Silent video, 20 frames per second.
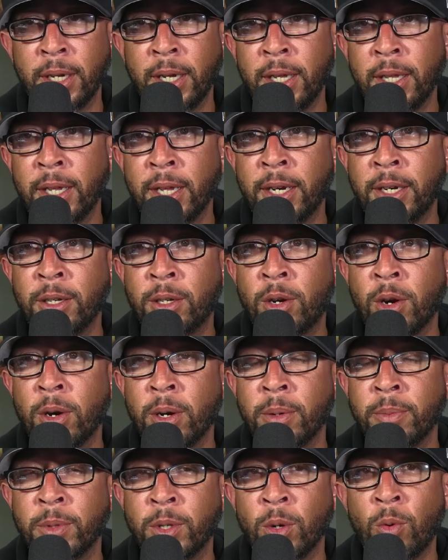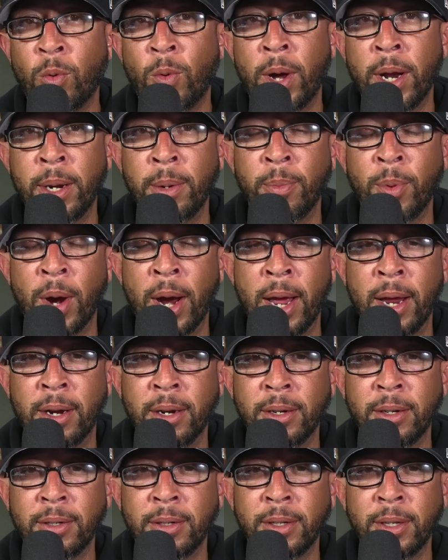then you turned him to a whiny brat,
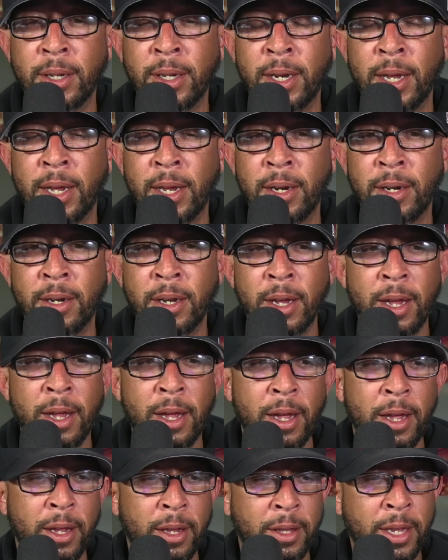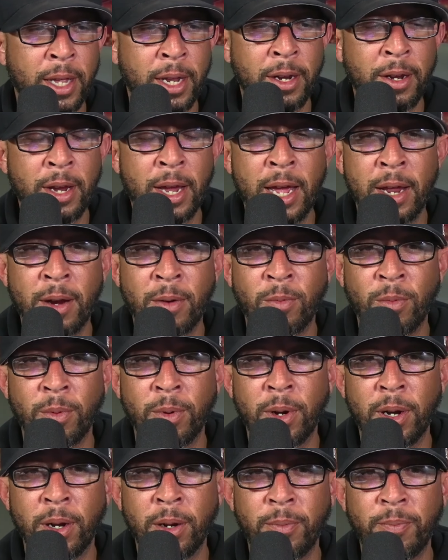and then then you had
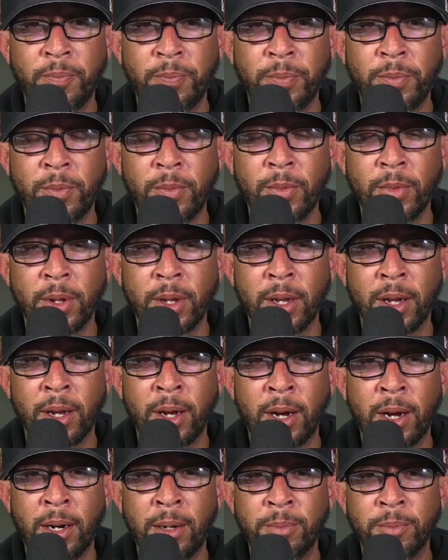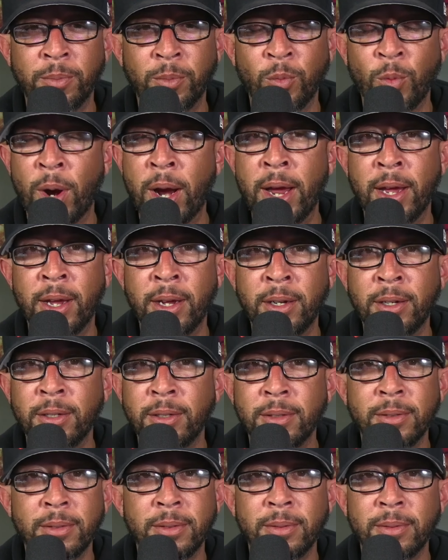um, Rey,
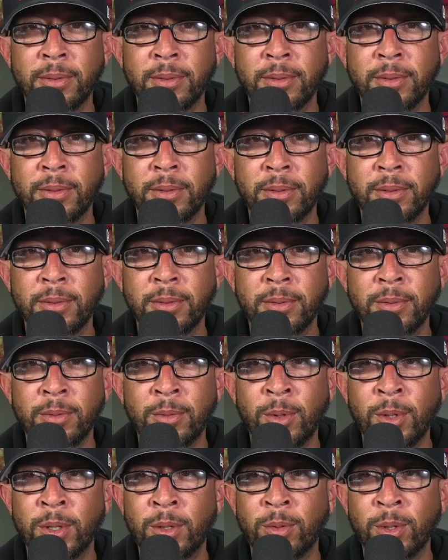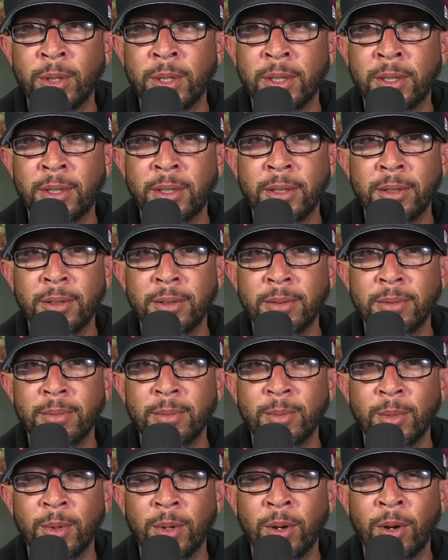which was
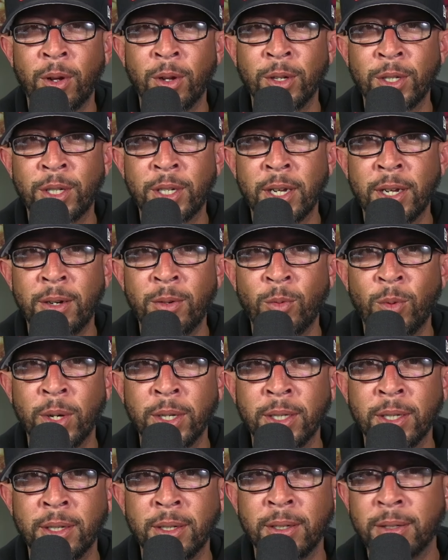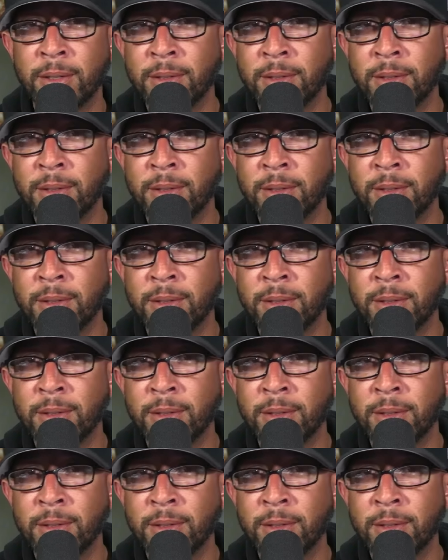all of a sudden wasn't